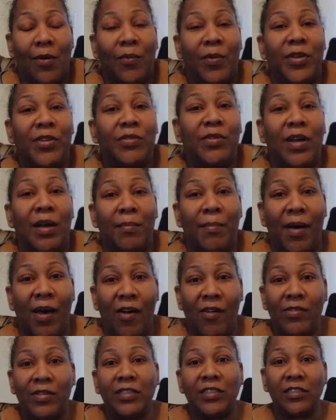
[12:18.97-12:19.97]
Where you come
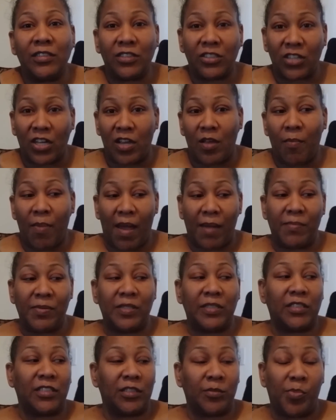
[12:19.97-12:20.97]
on and you show your
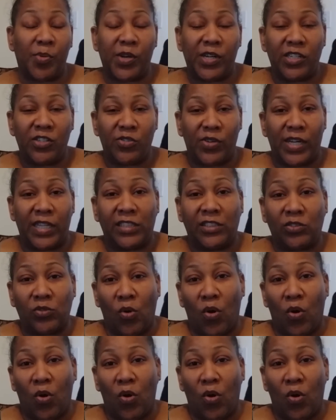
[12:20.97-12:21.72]
baby in a pretty dress.